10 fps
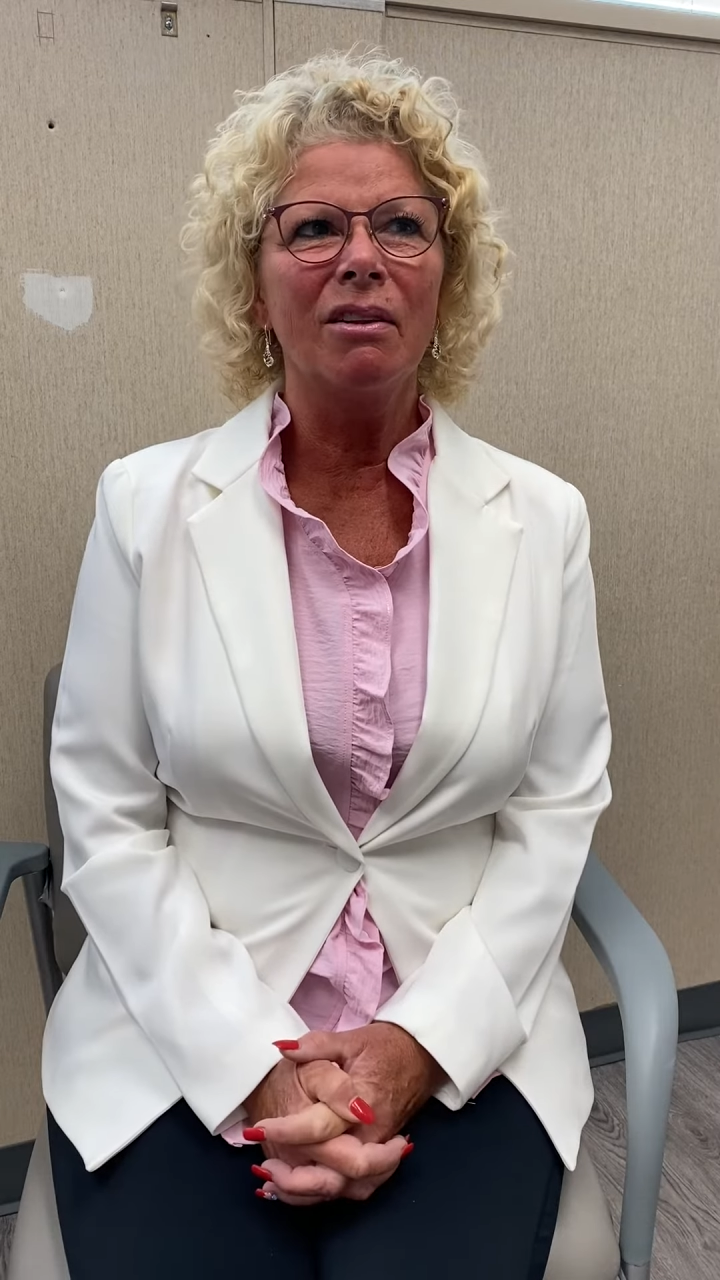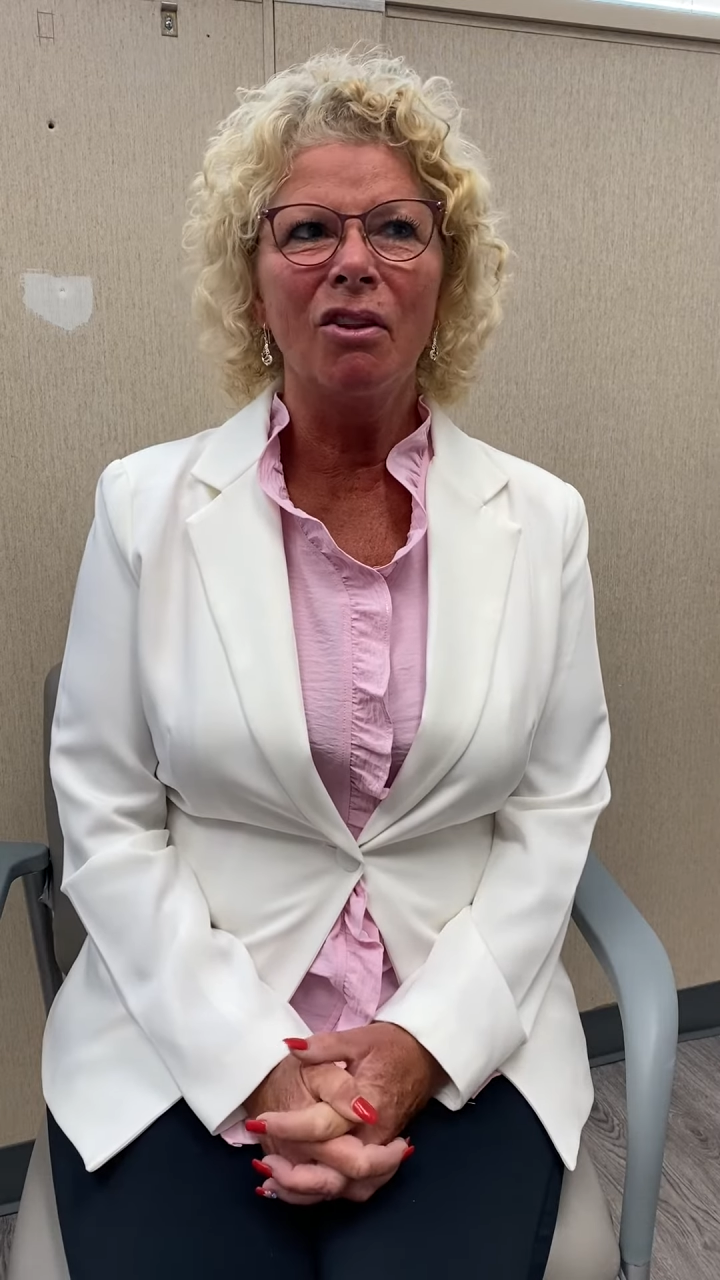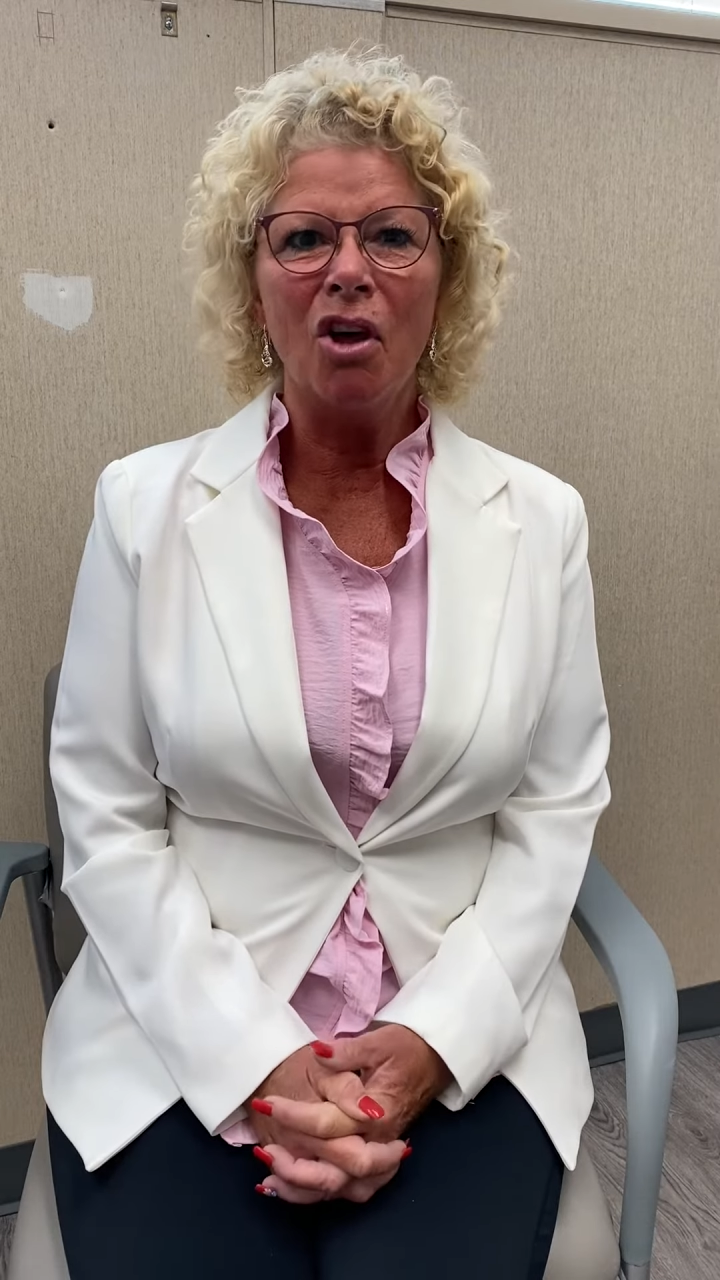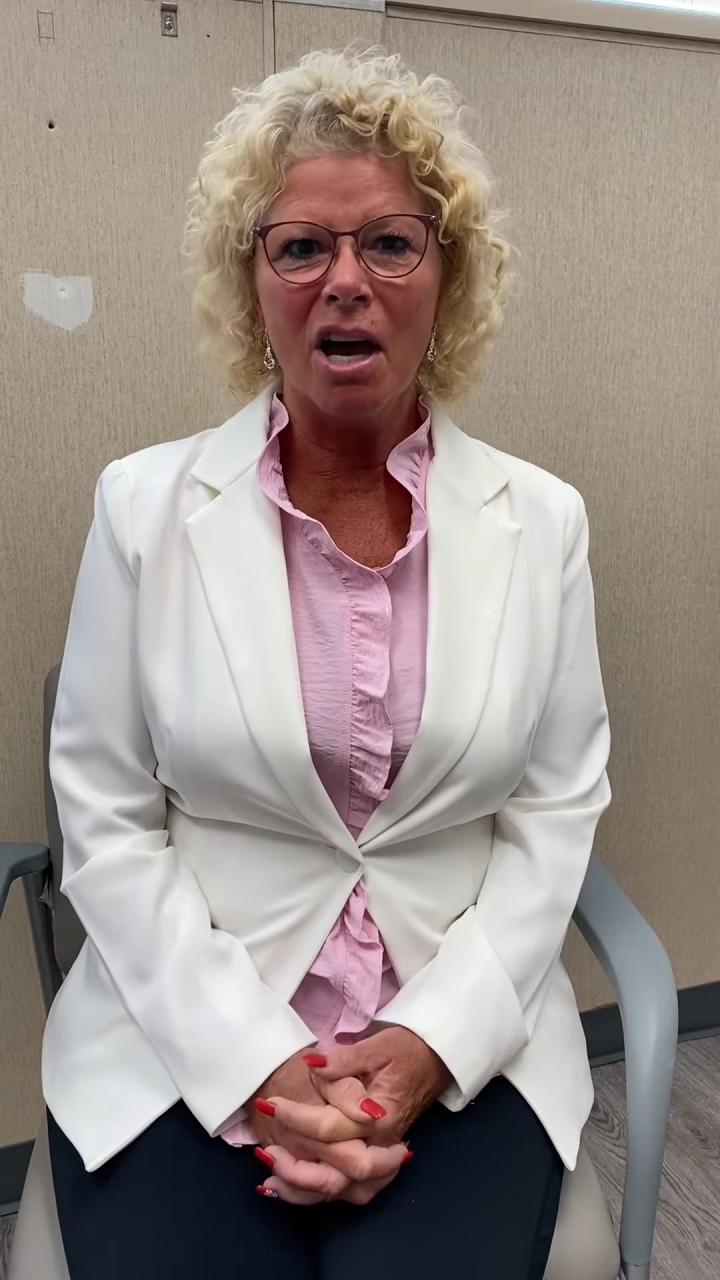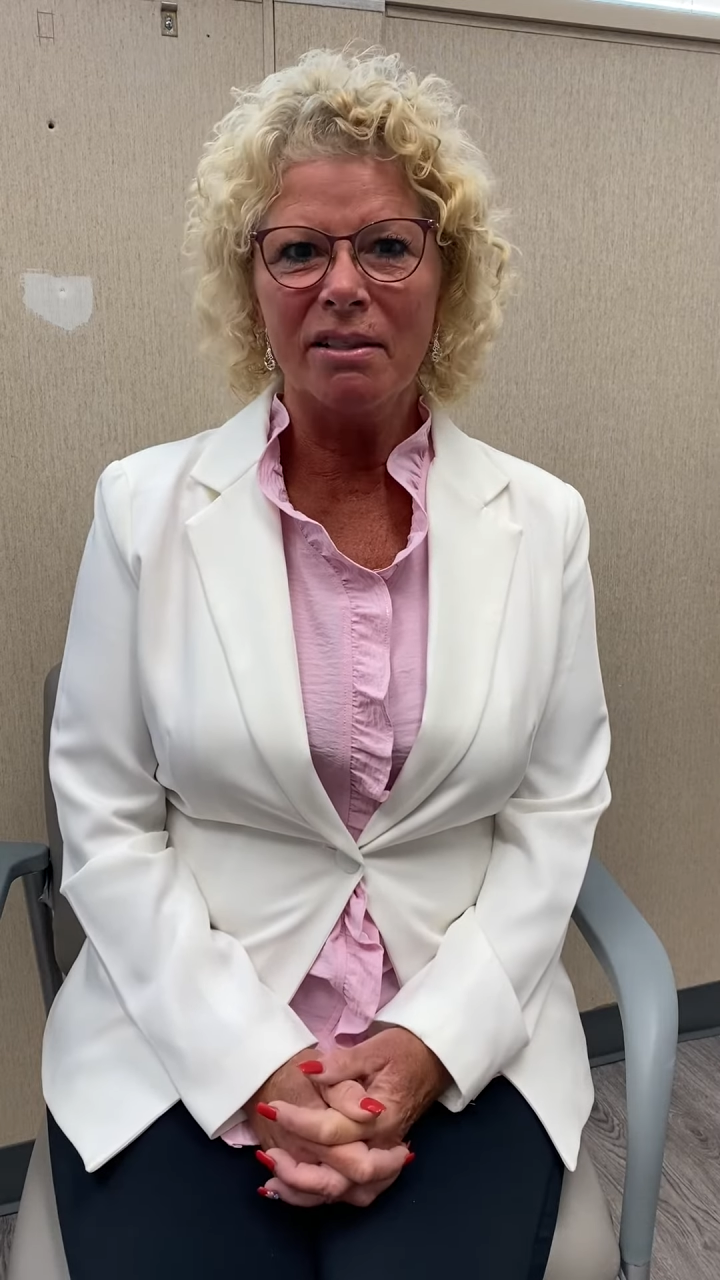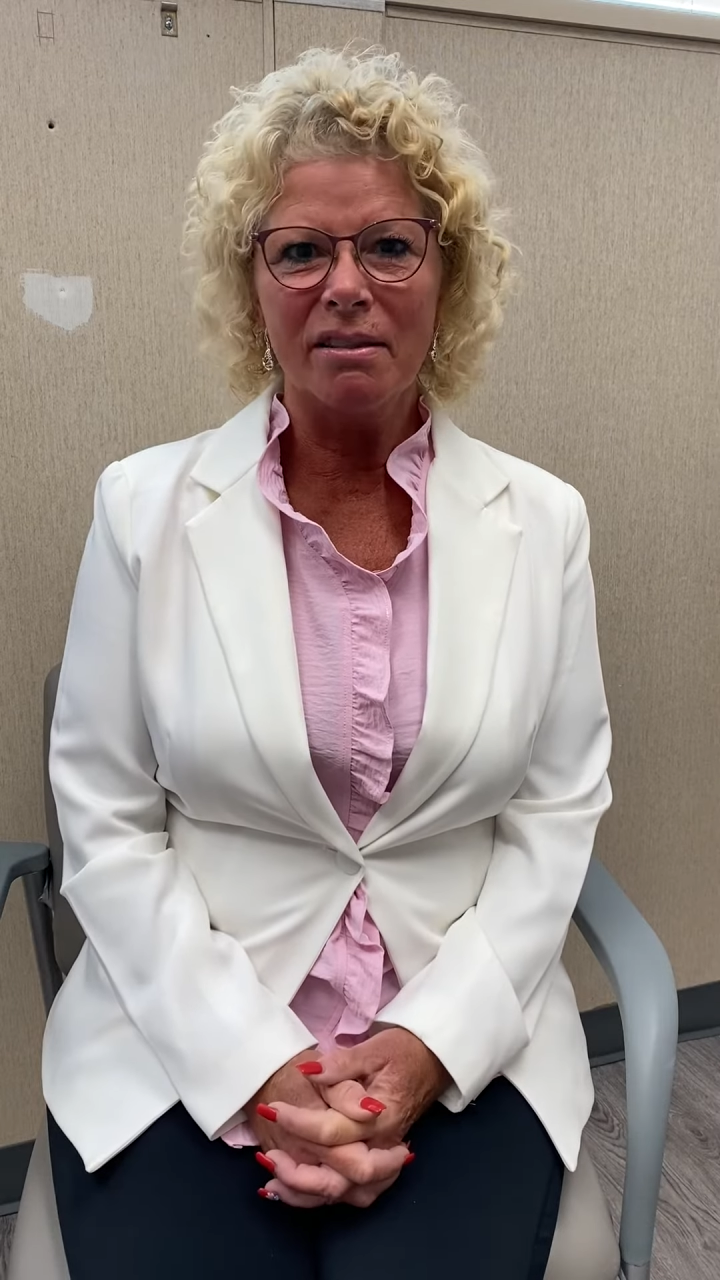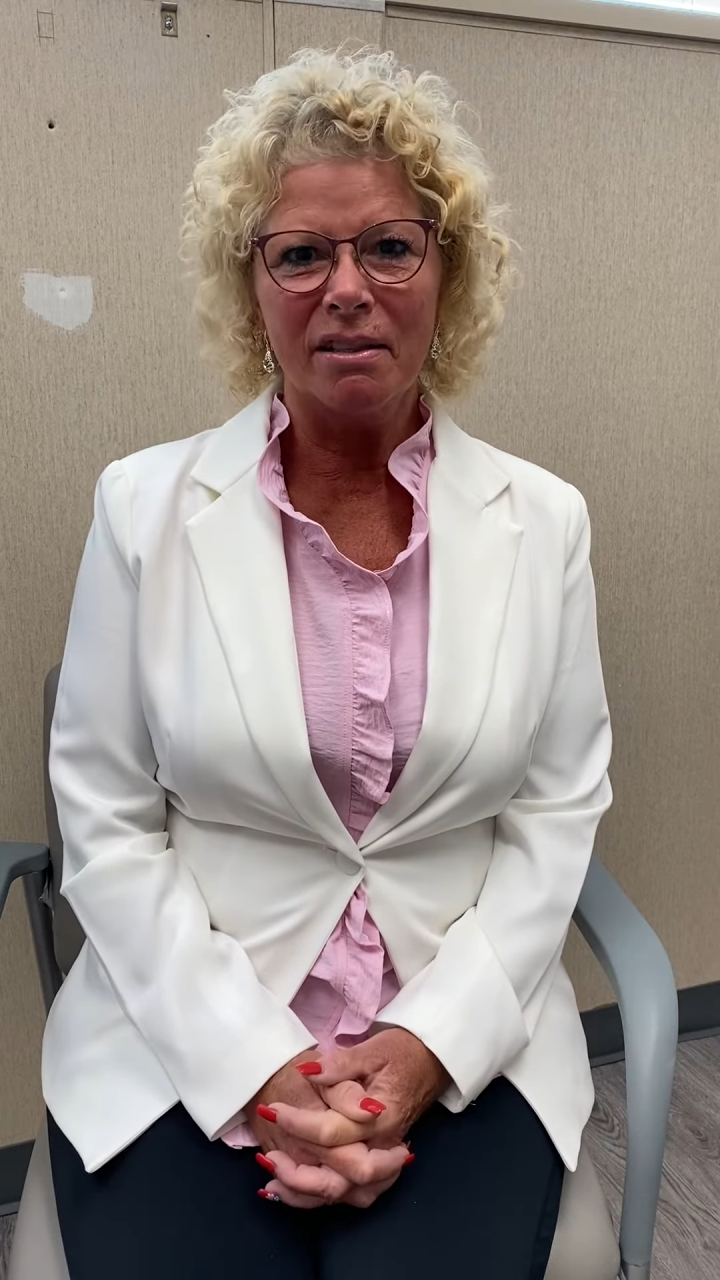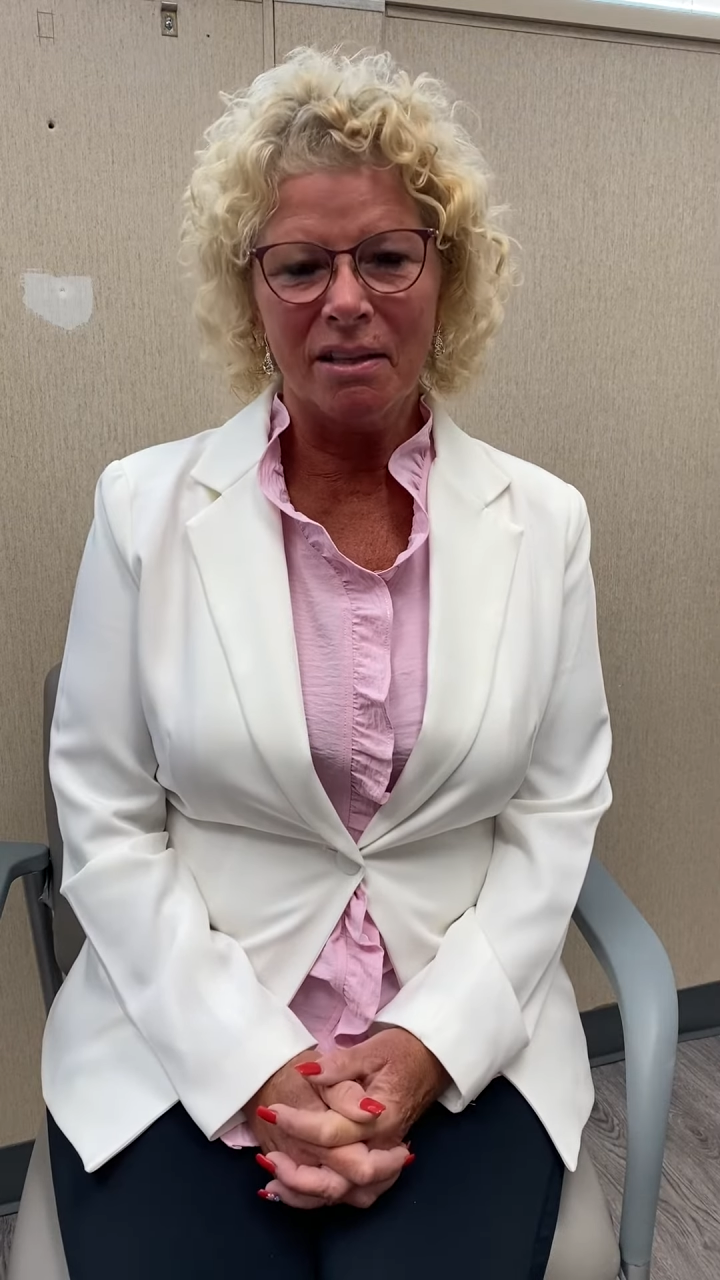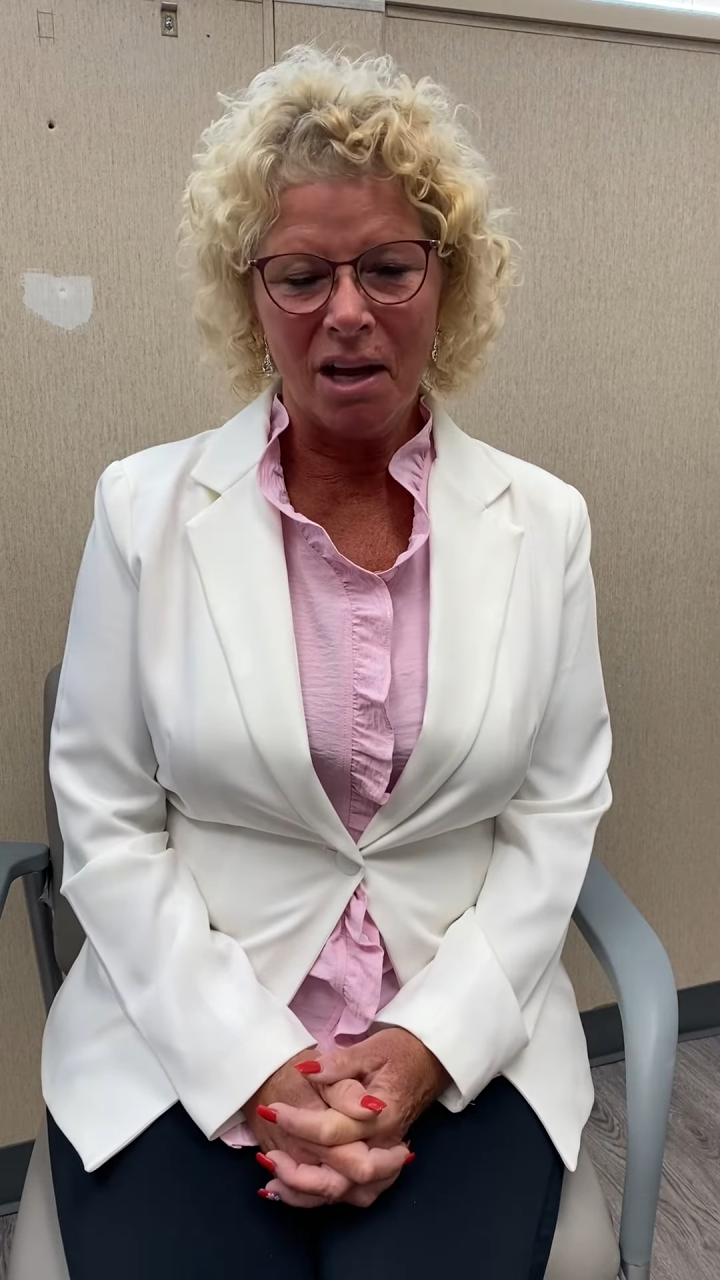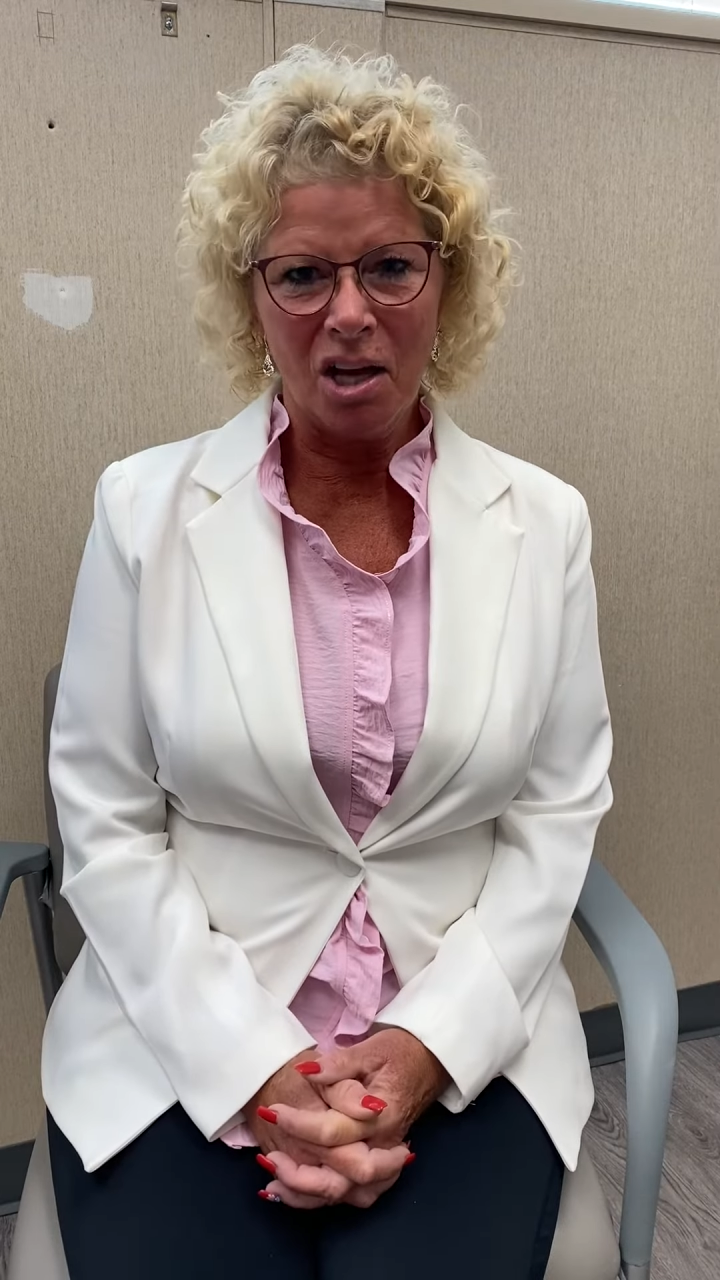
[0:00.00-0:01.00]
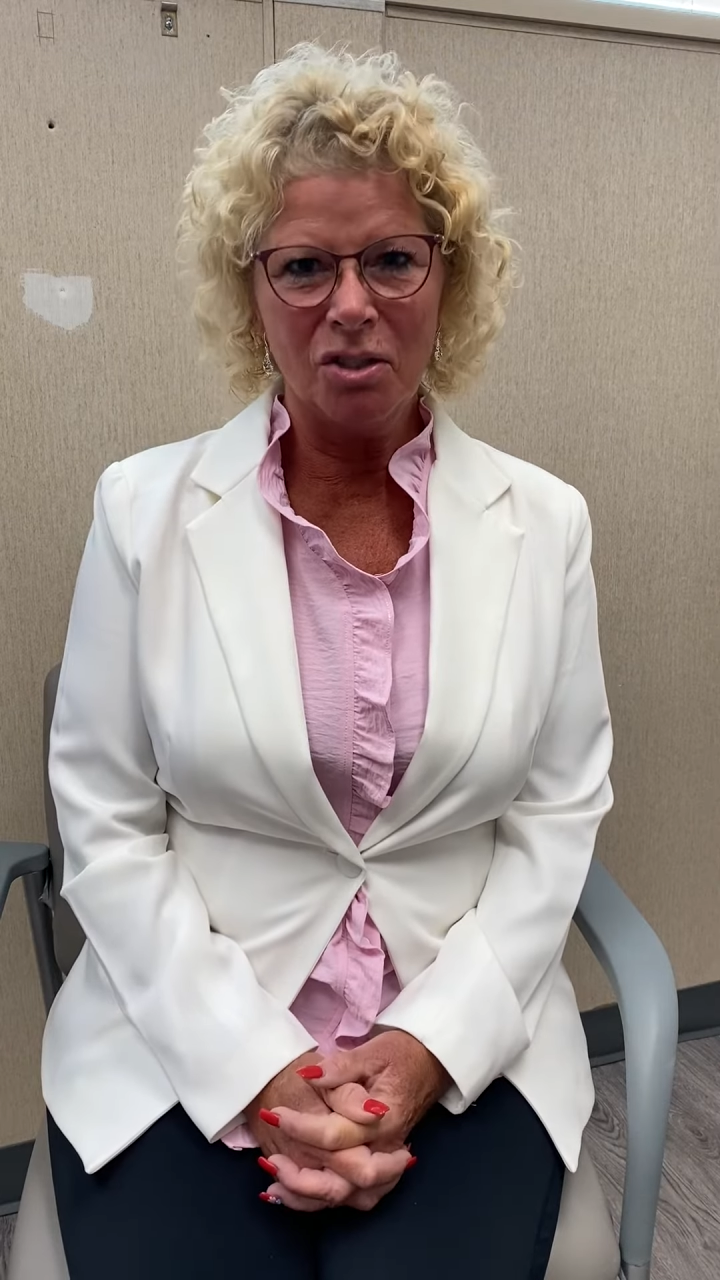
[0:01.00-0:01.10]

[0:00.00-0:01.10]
lost a